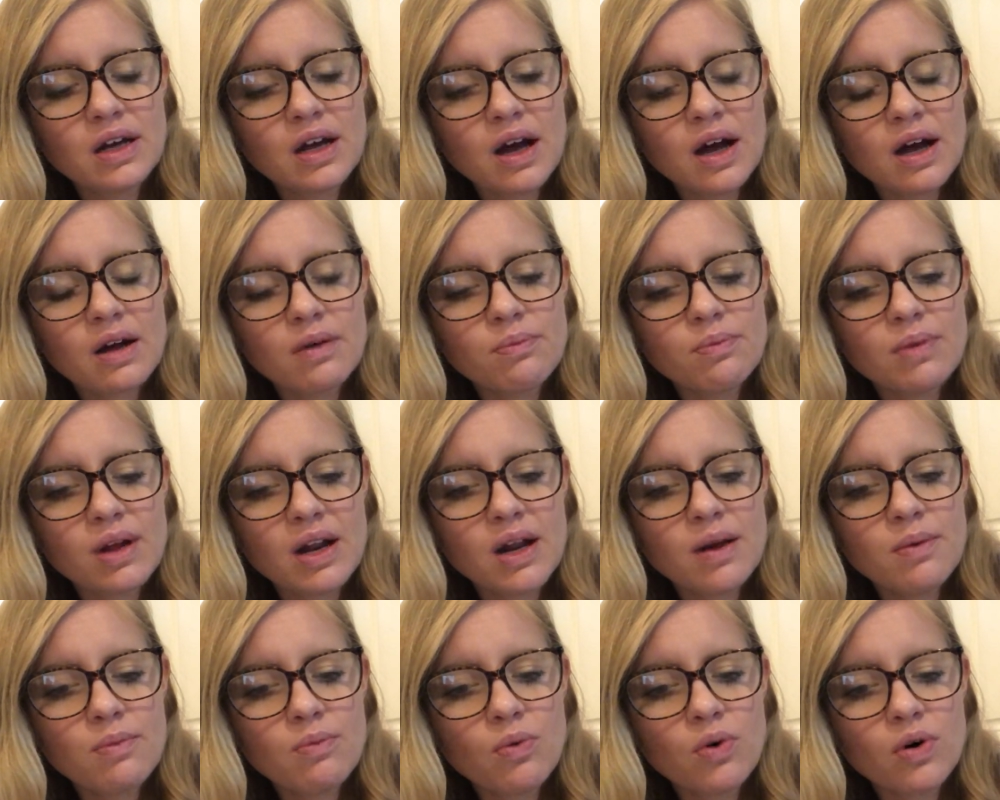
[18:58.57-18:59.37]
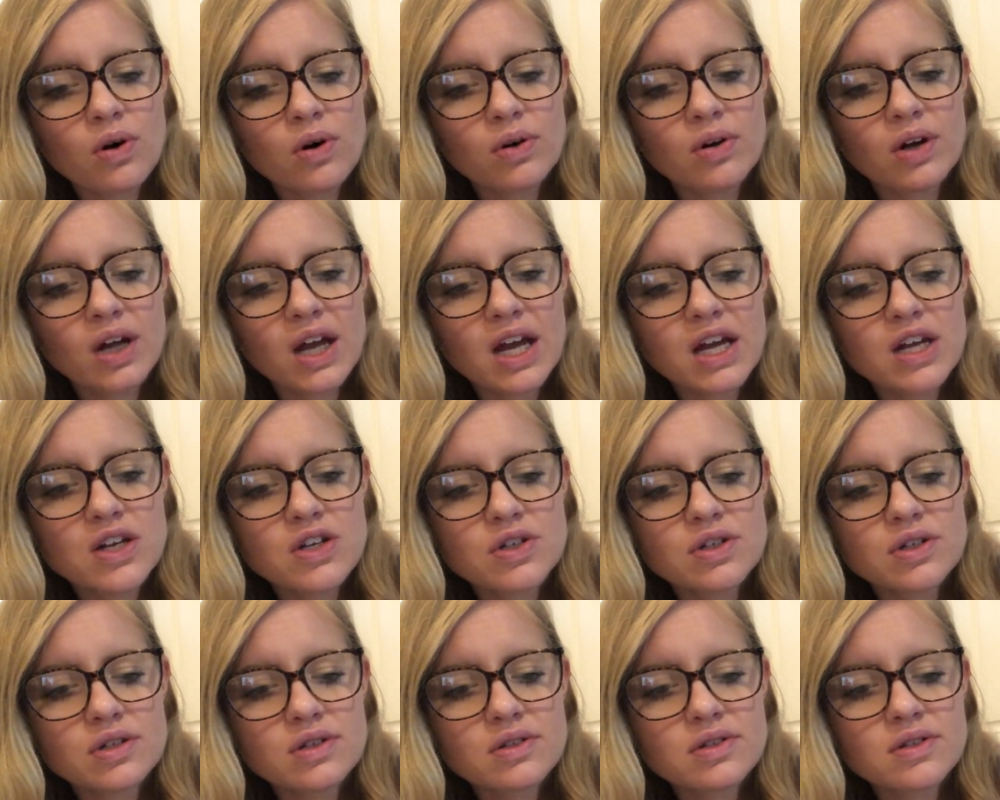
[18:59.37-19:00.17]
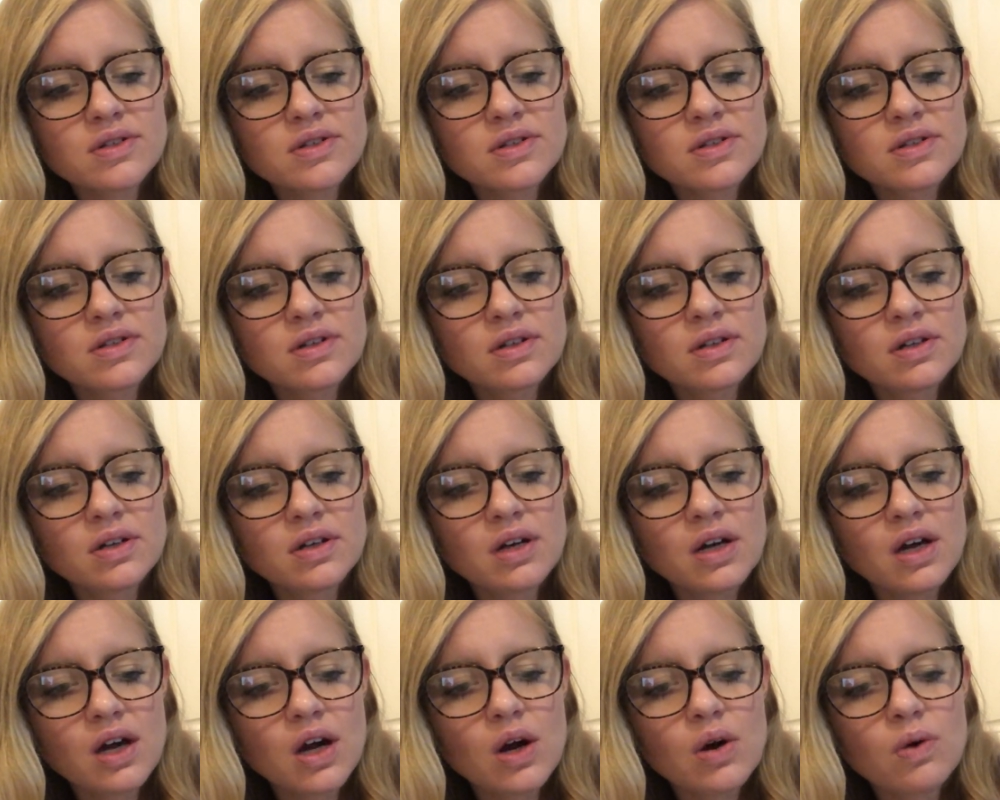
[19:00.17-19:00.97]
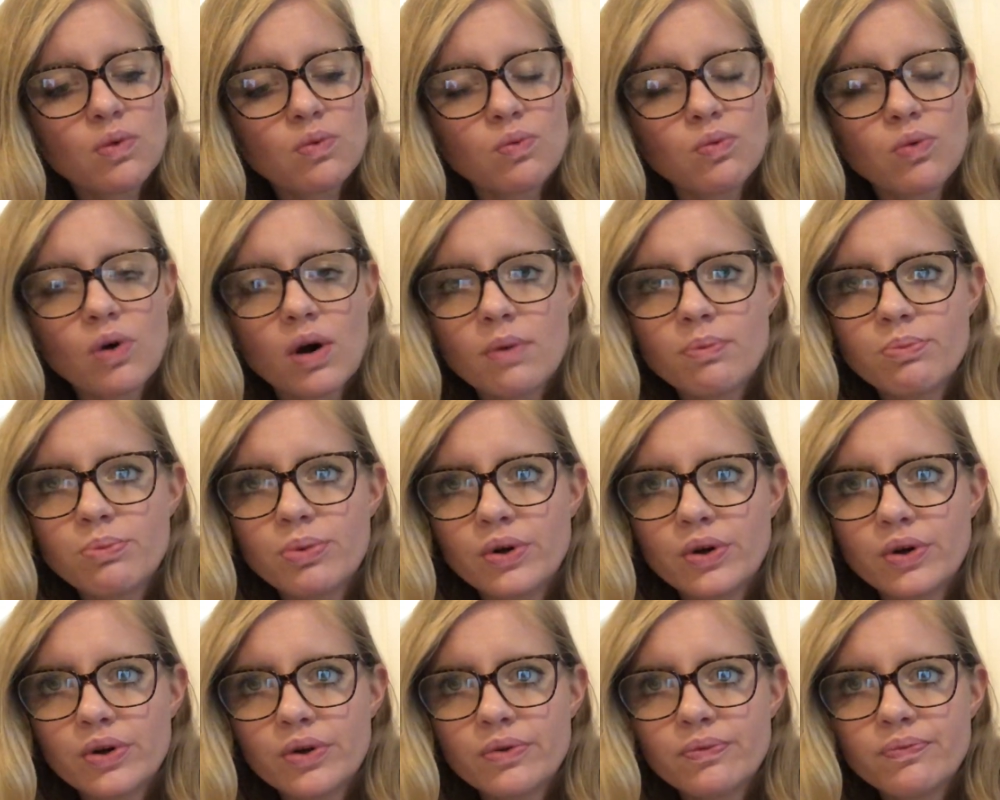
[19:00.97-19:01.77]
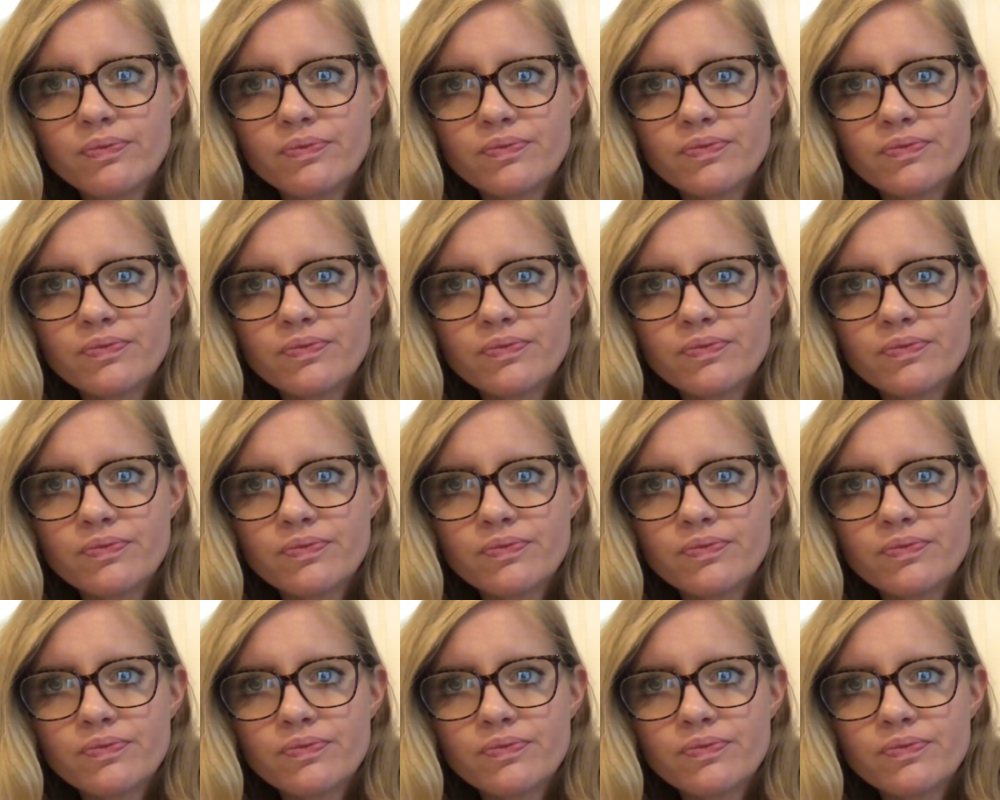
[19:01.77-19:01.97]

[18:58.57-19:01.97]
on many more occasions. Rumple,